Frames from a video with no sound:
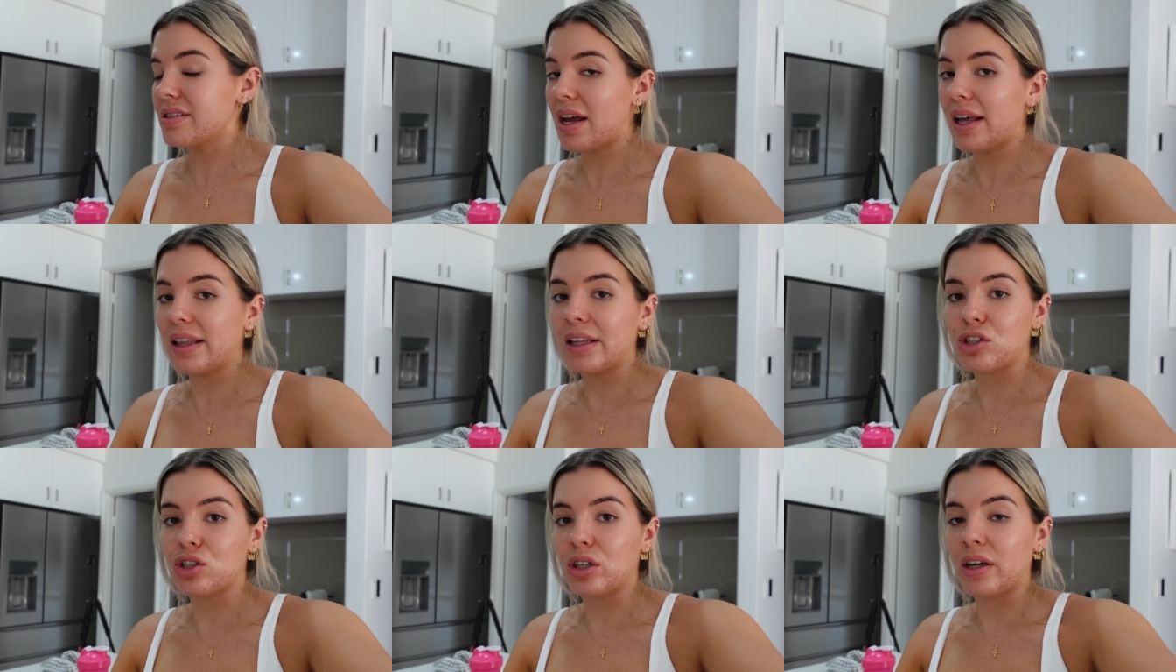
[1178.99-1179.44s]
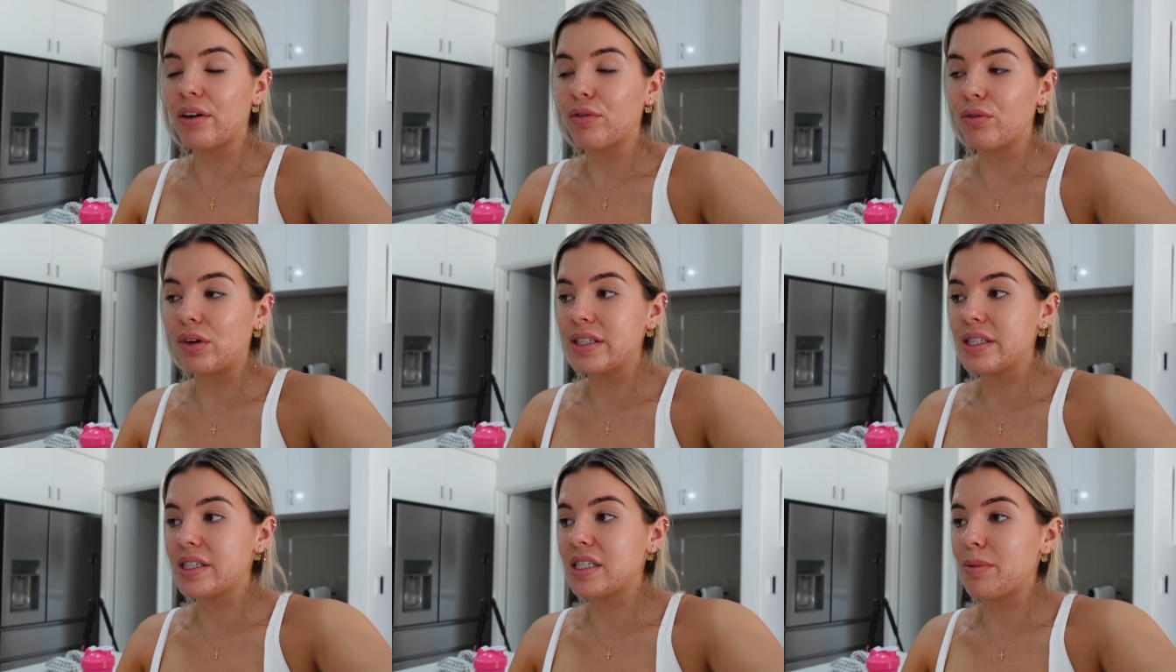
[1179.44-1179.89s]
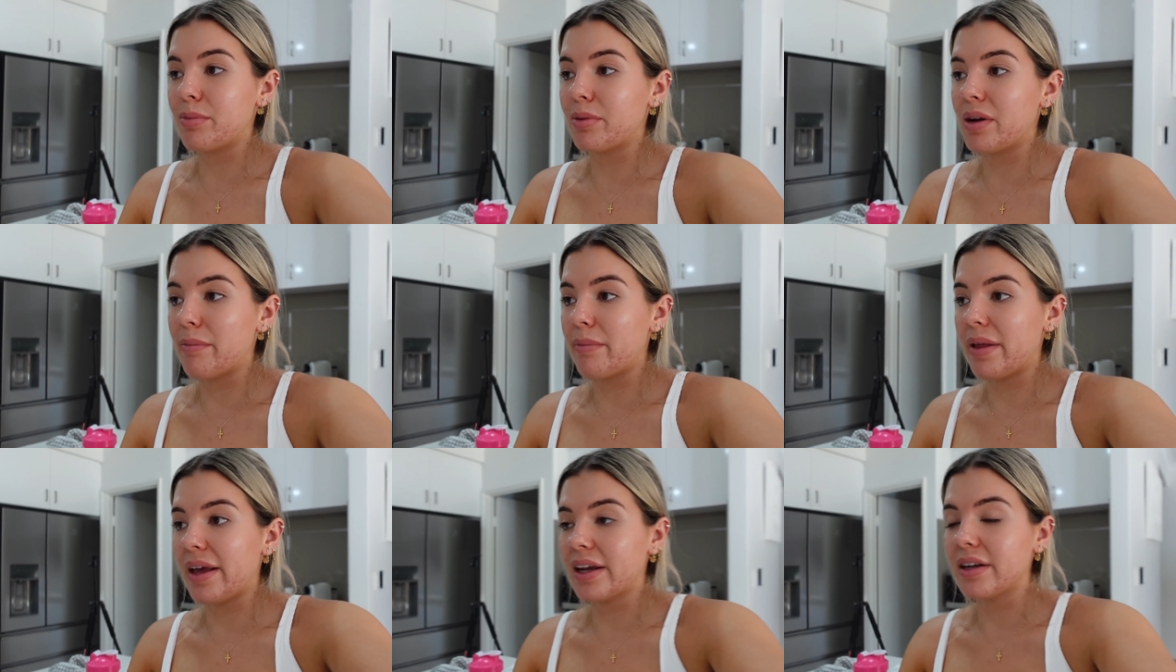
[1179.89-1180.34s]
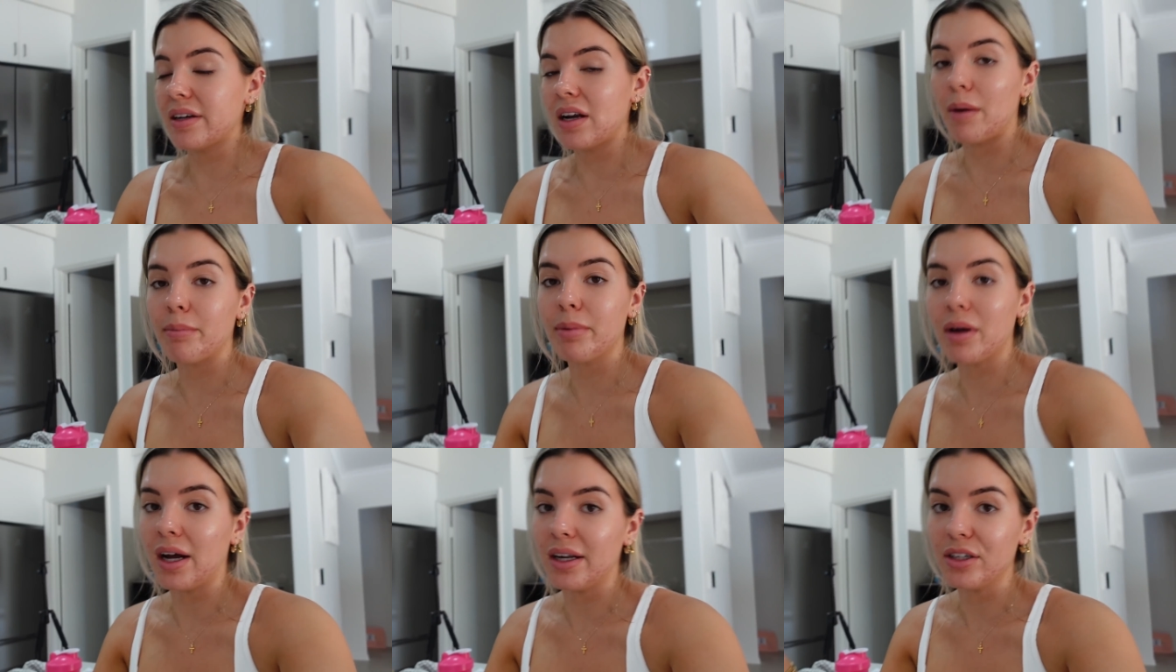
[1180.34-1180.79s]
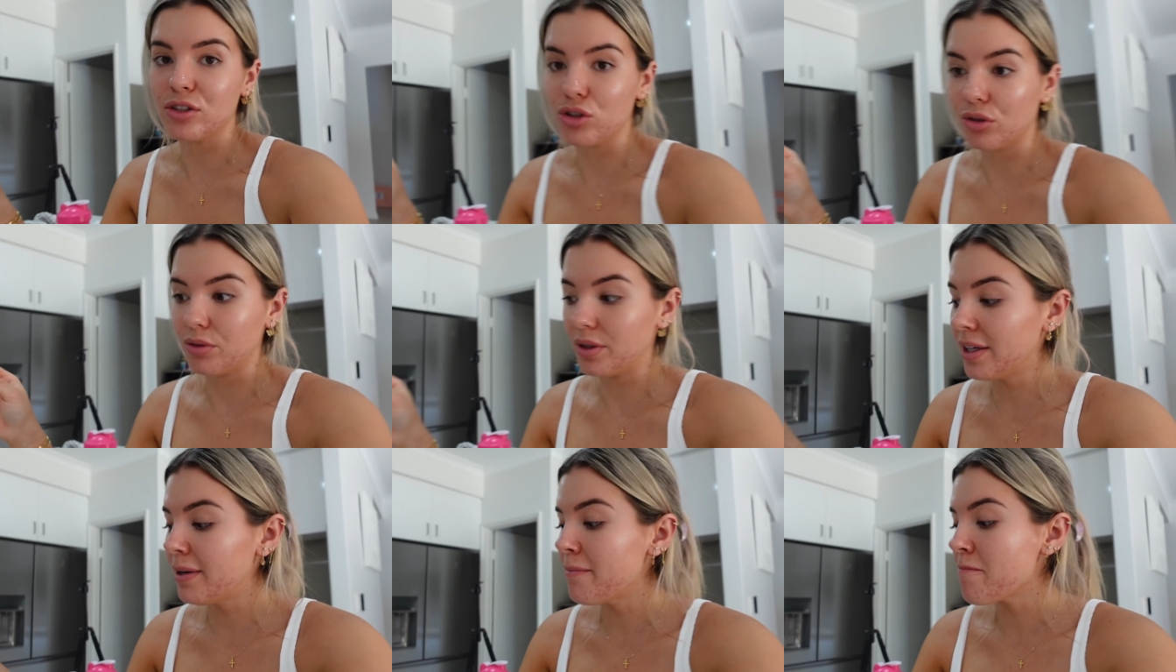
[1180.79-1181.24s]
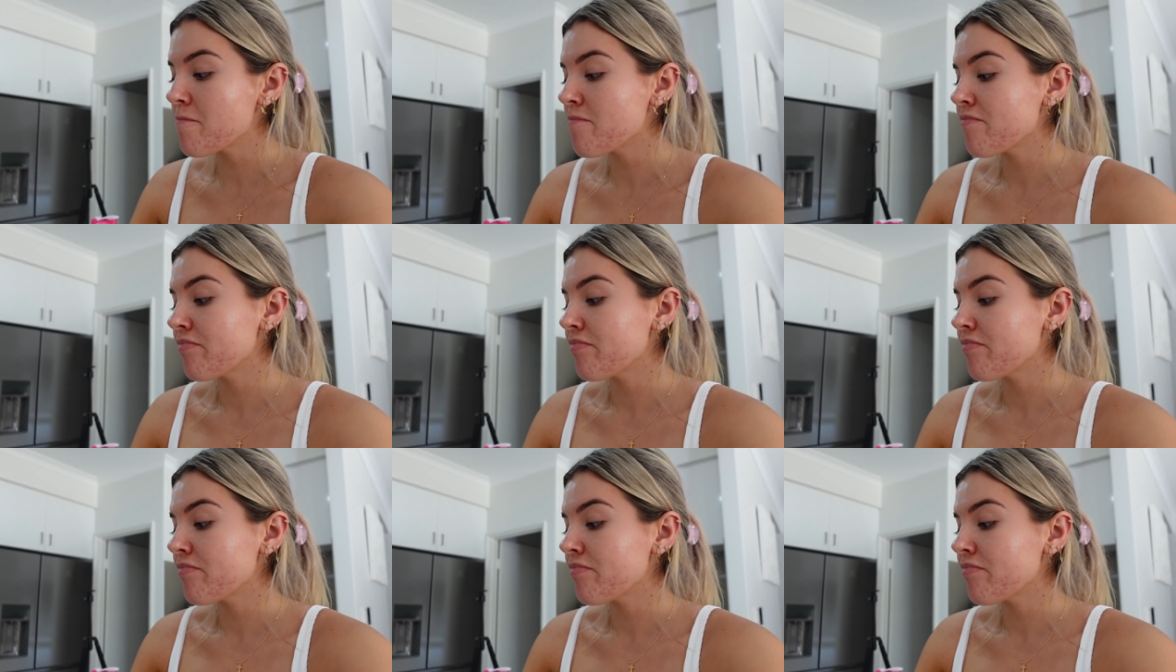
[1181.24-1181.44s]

I literally have one sip and I'm like, nah, can't do it.